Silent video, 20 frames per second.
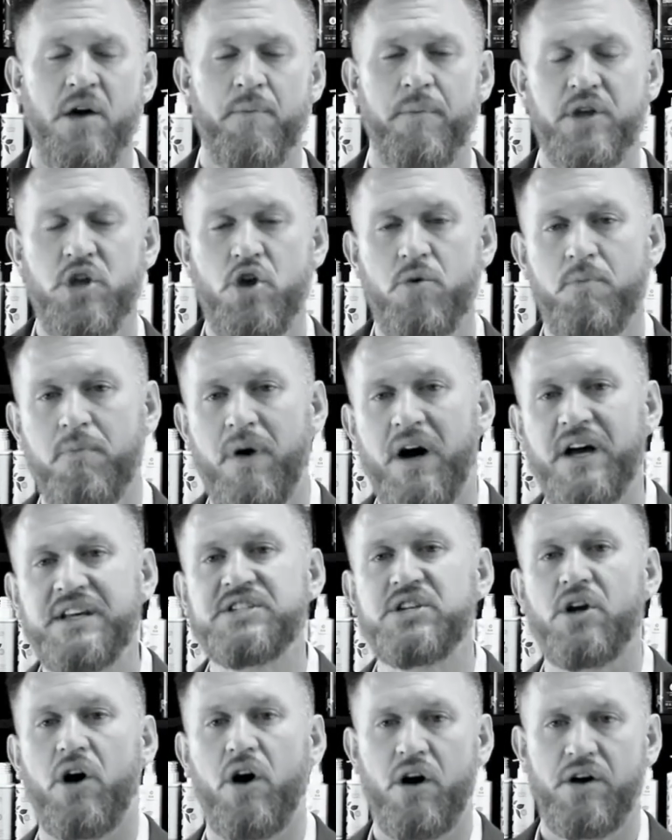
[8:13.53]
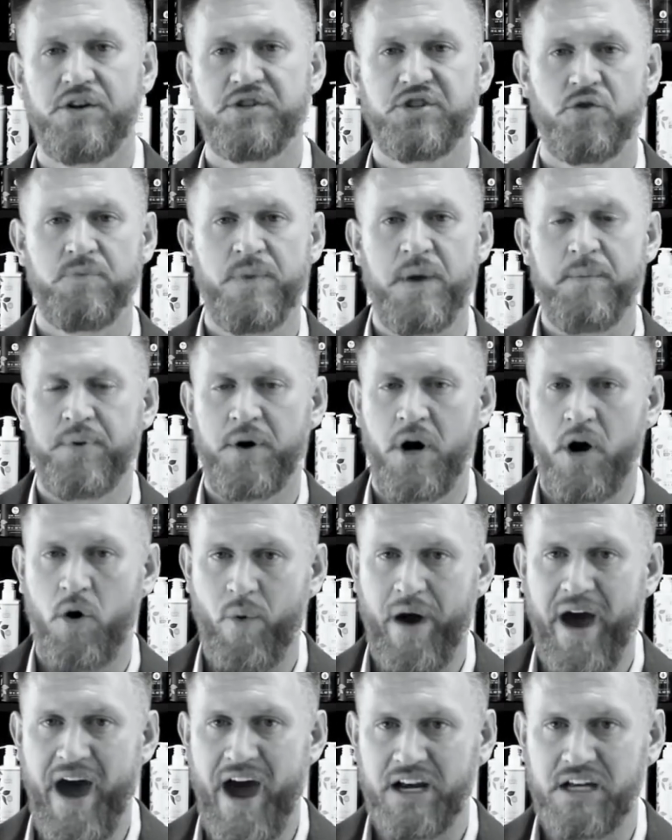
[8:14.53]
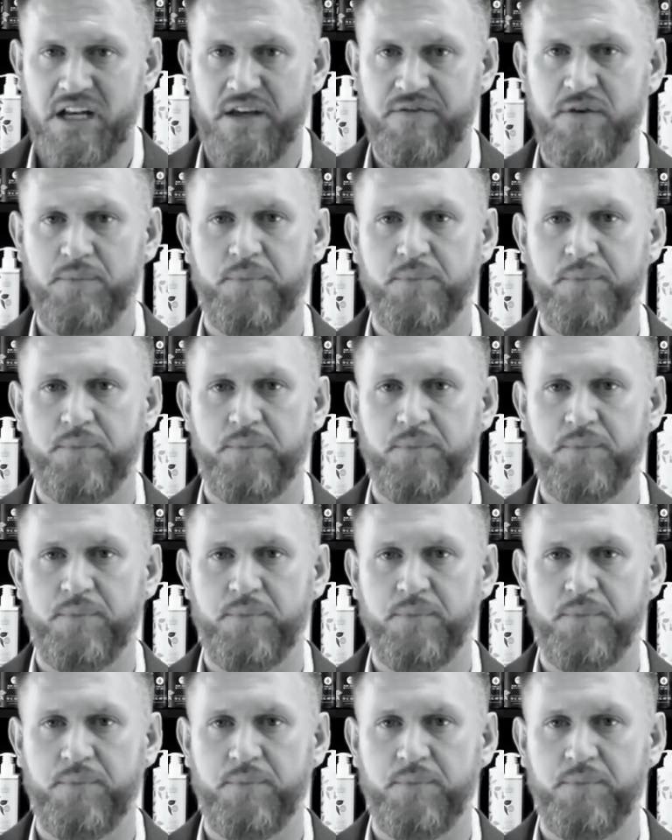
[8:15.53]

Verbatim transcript: But you must also be proactive